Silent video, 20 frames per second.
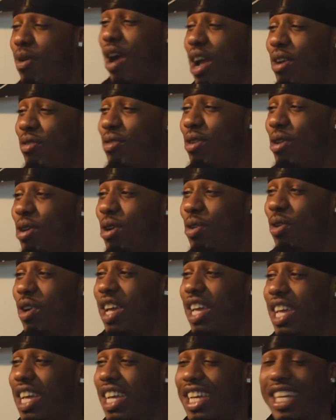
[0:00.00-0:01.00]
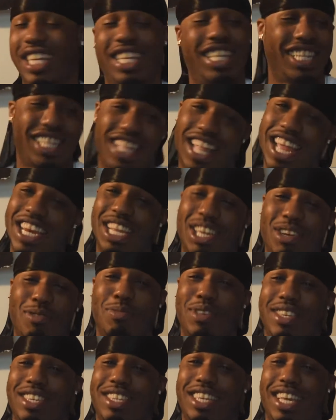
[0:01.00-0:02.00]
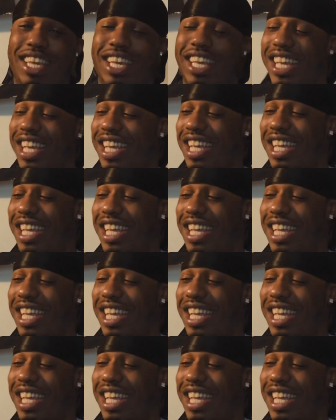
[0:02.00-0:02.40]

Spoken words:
Yo, dead ass. Imagine, or